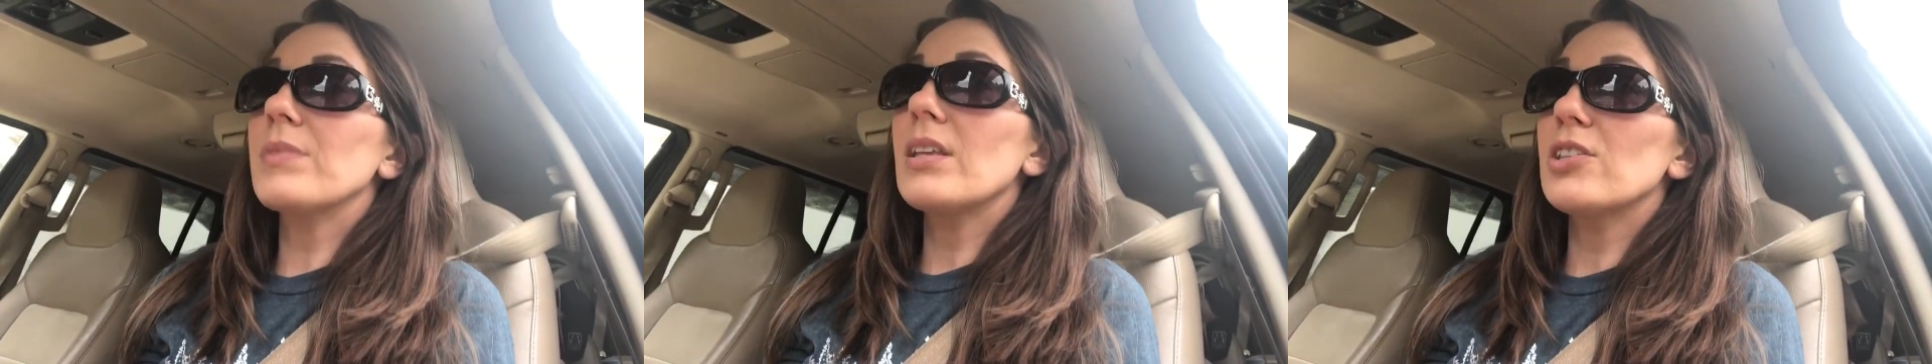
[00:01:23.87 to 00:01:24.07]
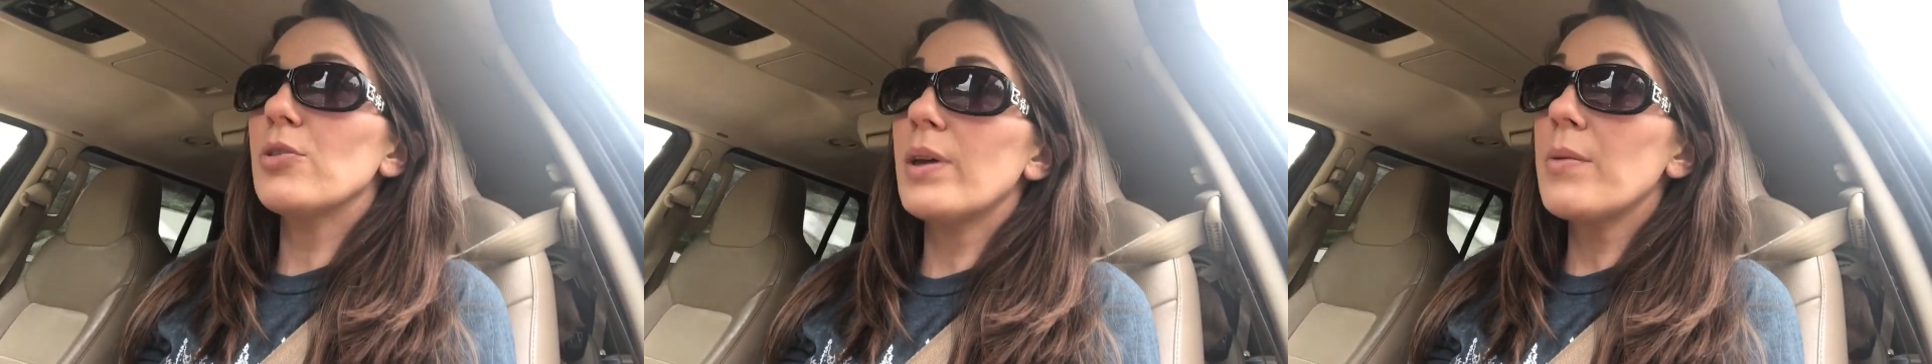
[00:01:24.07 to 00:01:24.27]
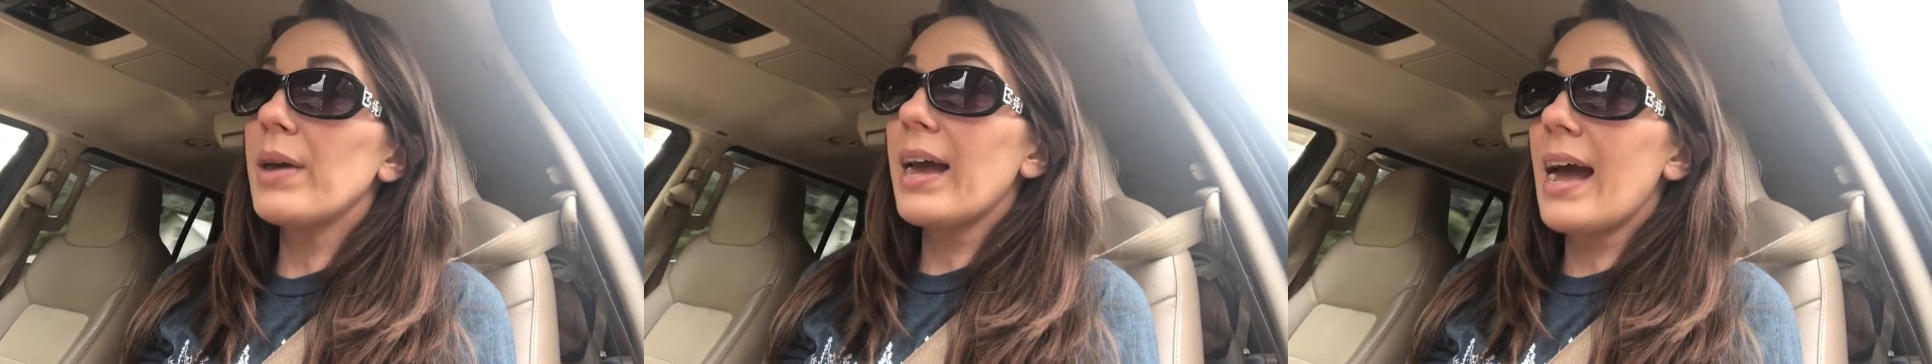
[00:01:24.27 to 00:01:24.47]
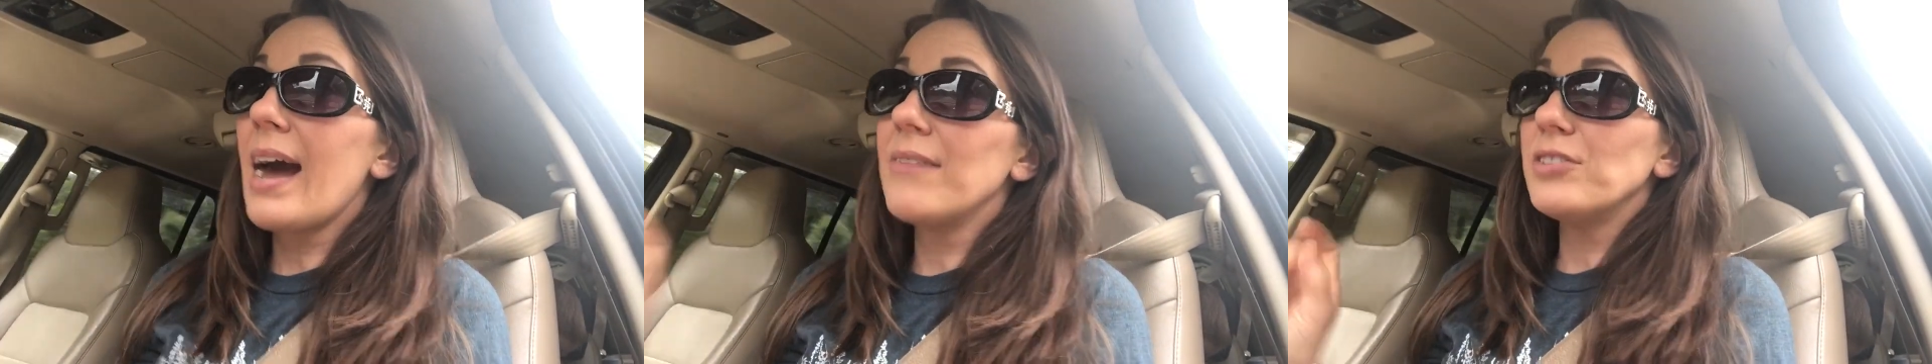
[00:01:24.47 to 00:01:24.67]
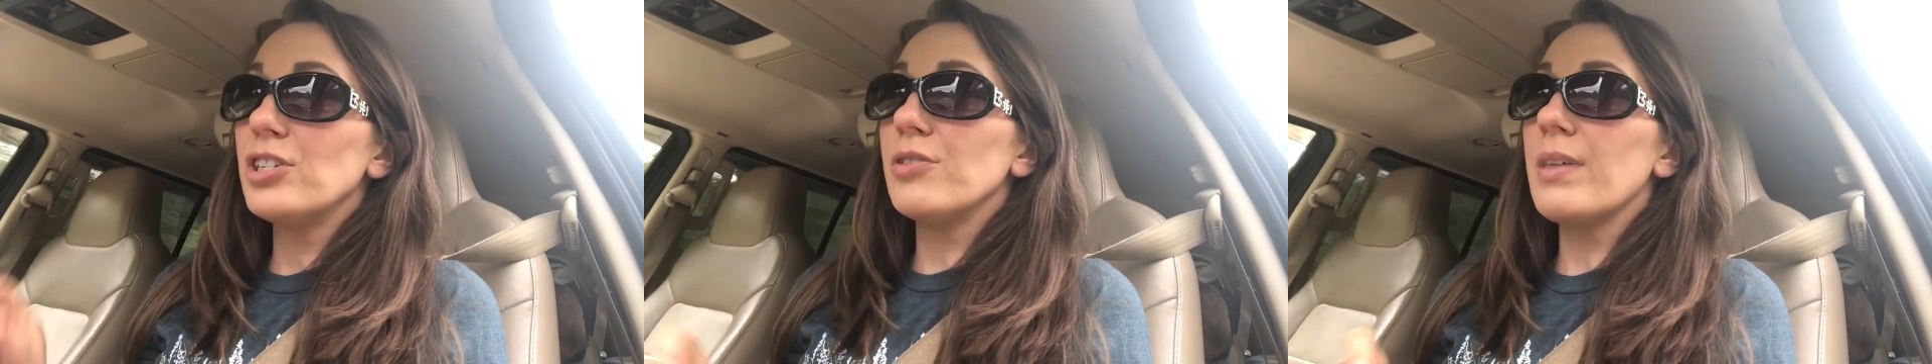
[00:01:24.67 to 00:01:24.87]
So anyway, I
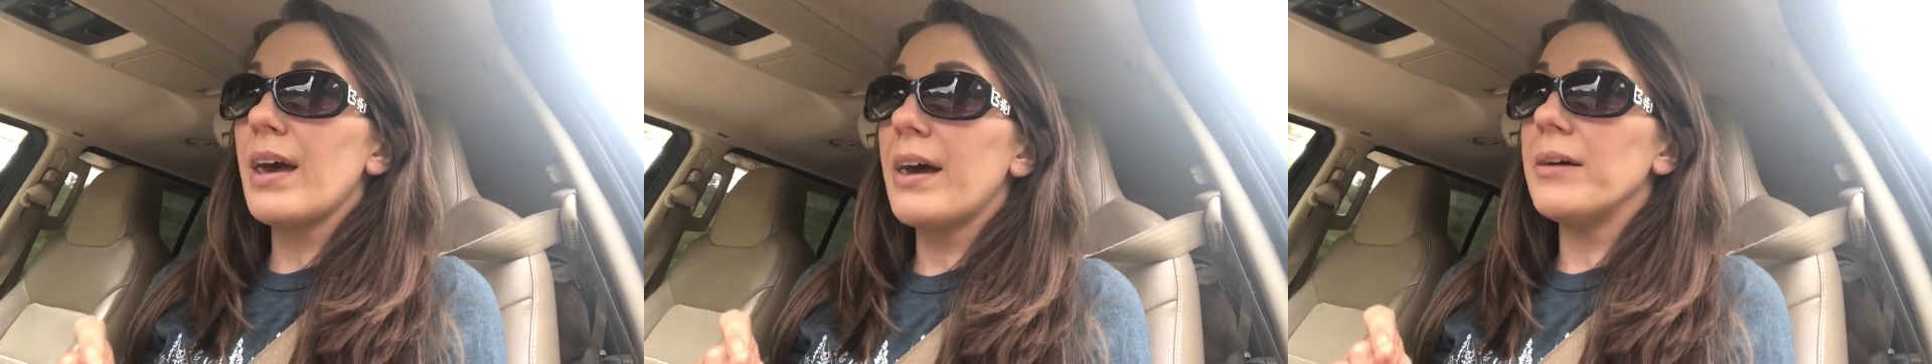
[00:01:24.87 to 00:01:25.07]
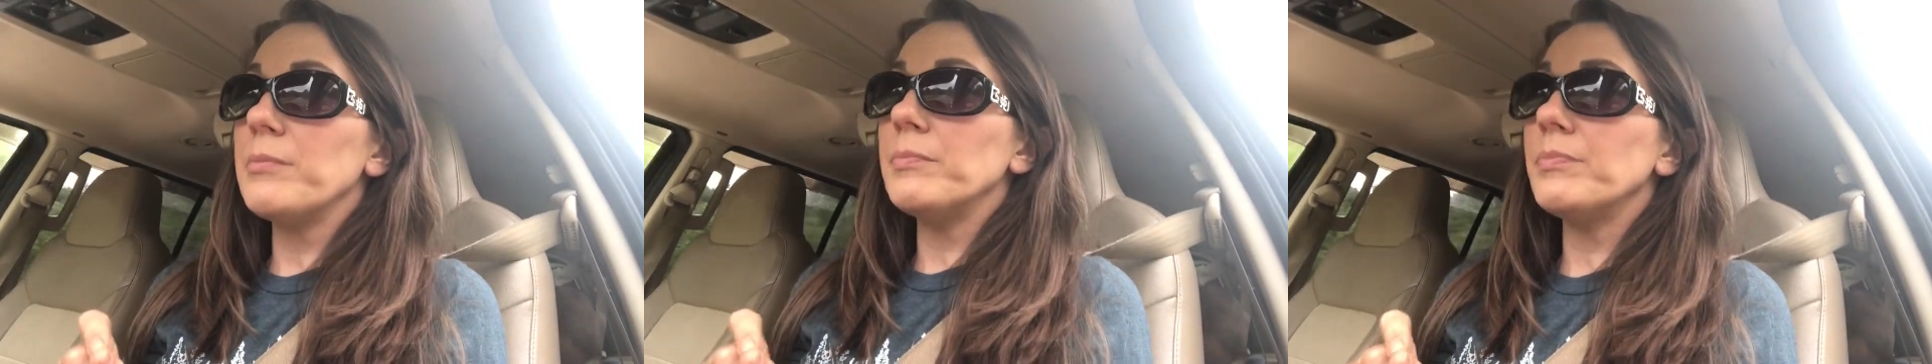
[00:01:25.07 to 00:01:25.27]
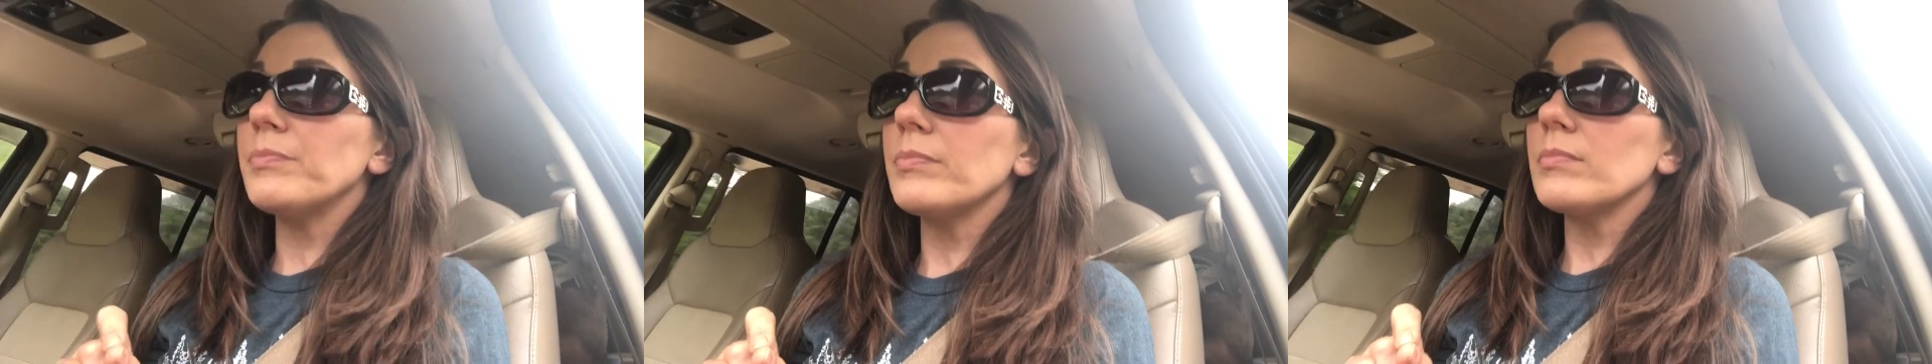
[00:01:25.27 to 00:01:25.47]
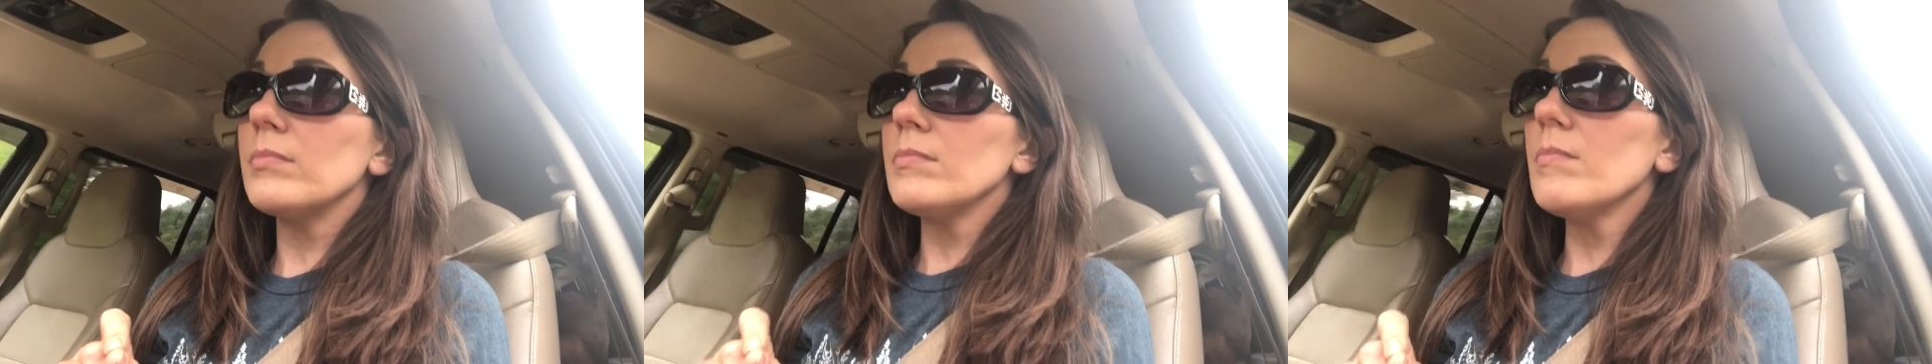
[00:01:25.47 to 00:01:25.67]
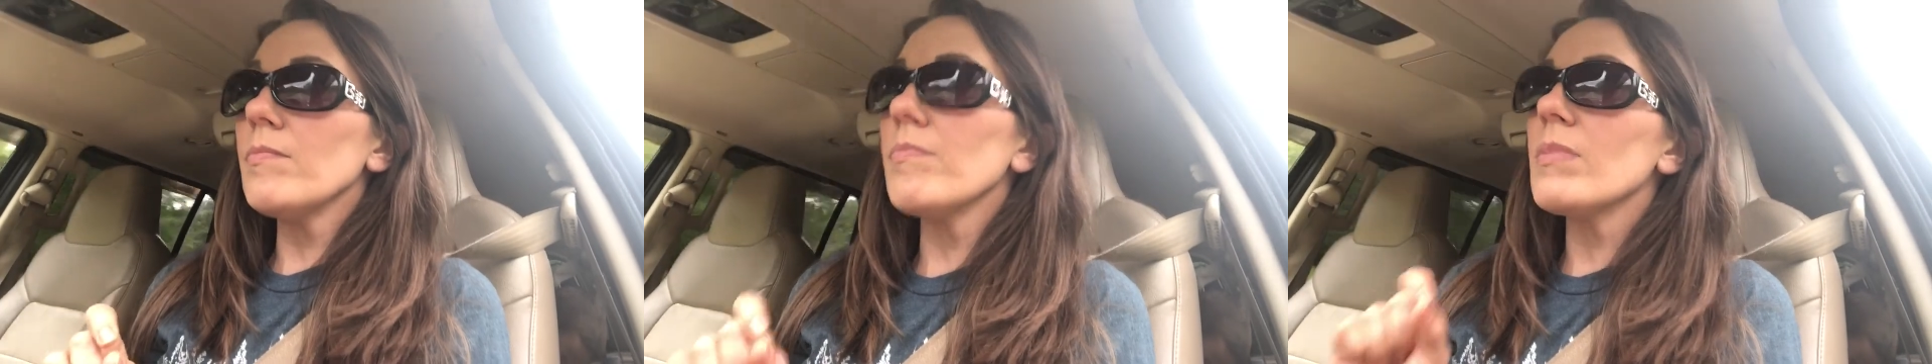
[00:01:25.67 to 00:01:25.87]
have to do that,
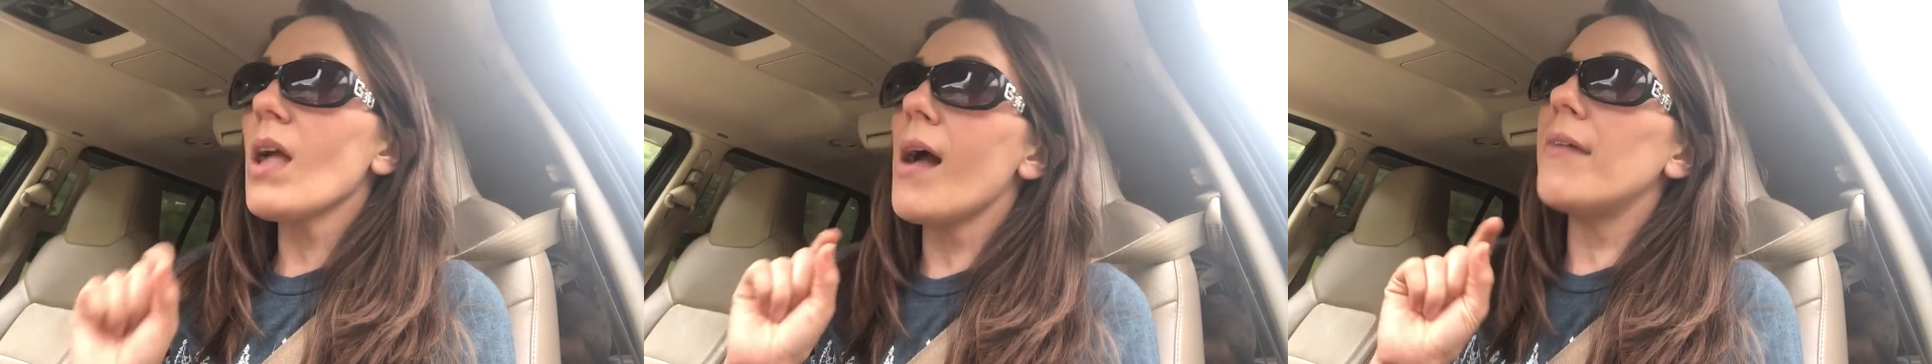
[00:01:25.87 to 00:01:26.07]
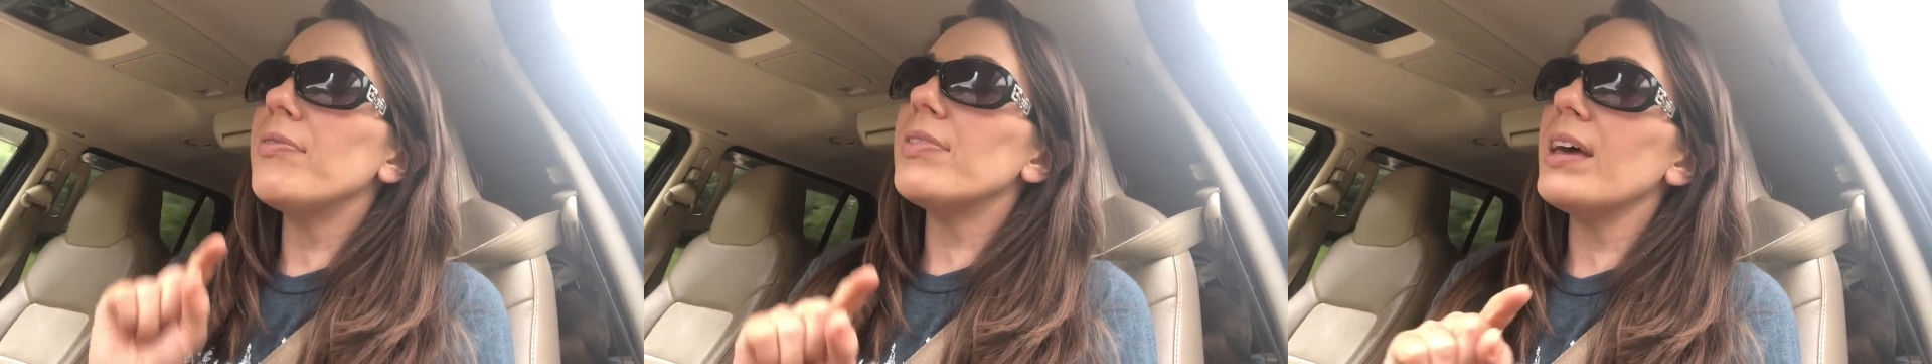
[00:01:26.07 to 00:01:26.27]
and